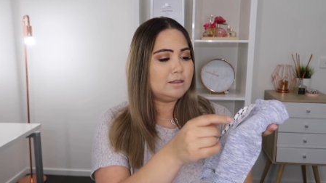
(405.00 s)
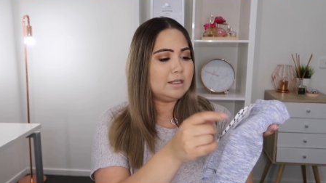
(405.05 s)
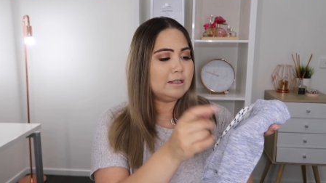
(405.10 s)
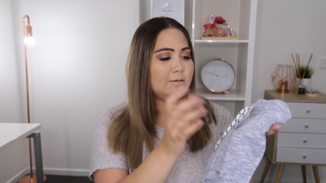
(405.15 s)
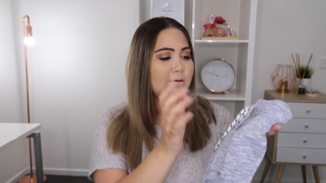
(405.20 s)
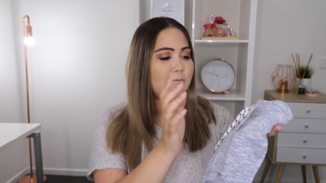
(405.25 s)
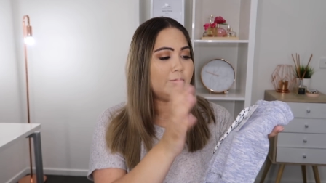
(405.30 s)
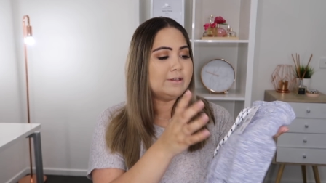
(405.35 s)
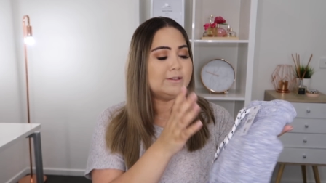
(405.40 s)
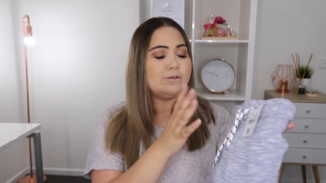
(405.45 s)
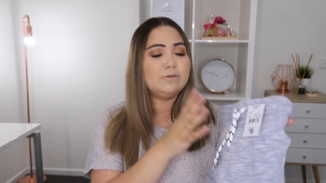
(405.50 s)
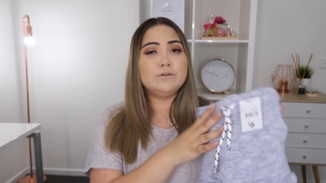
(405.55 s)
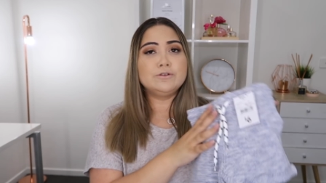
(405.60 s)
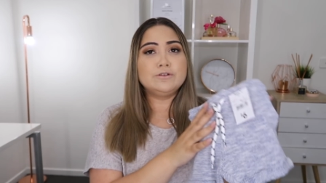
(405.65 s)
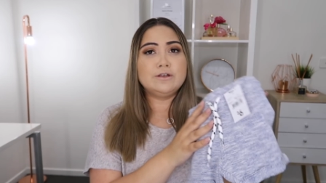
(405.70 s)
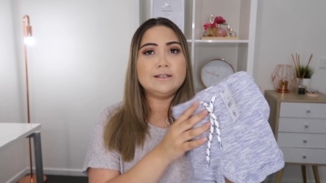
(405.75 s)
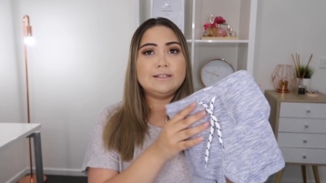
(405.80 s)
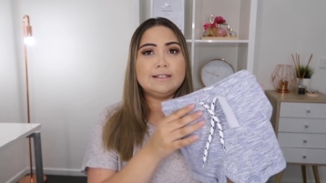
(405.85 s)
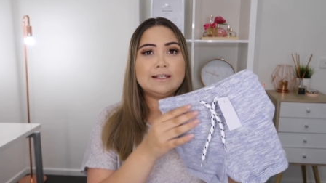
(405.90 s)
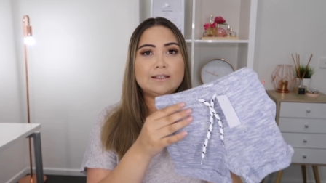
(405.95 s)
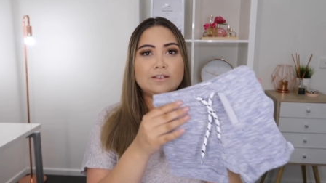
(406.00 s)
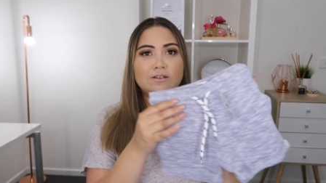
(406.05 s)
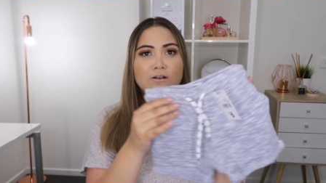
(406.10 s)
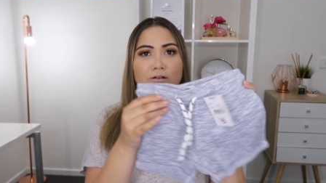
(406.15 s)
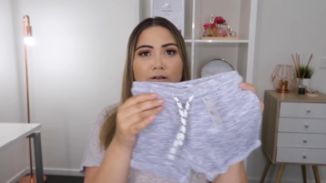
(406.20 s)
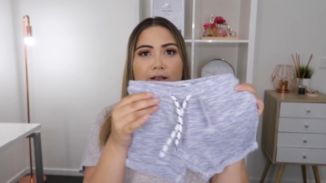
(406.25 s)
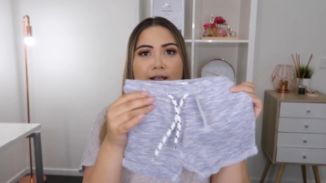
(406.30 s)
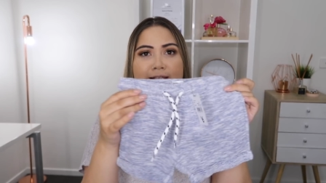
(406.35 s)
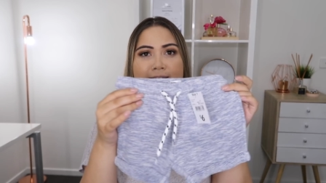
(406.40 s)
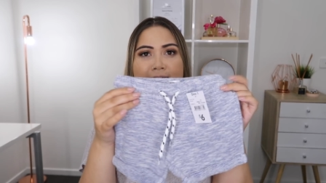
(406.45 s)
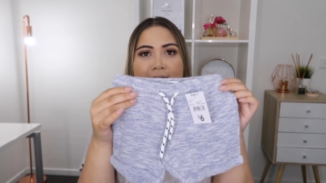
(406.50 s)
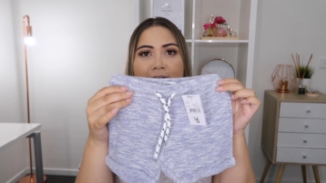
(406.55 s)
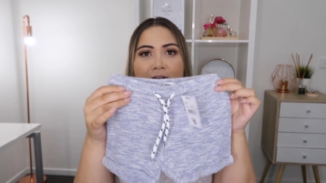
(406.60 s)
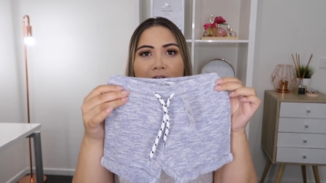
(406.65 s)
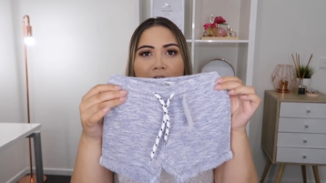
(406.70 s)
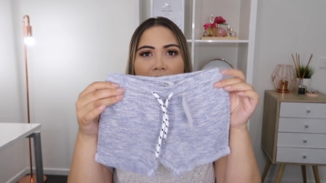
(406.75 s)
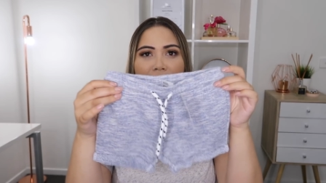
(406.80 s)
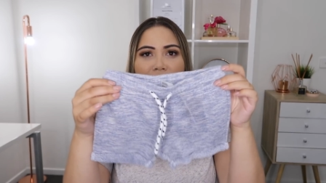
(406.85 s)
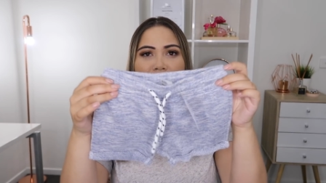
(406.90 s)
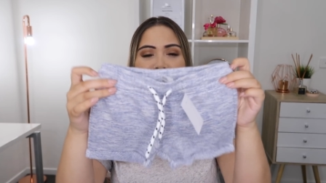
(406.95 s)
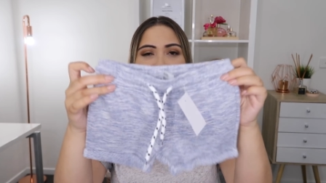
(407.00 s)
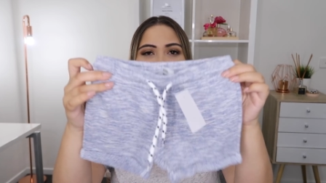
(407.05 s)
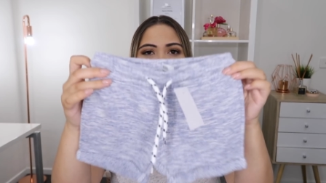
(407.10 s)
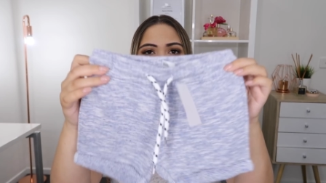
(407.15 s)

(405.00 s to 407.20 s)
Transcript: this one was also $6. I really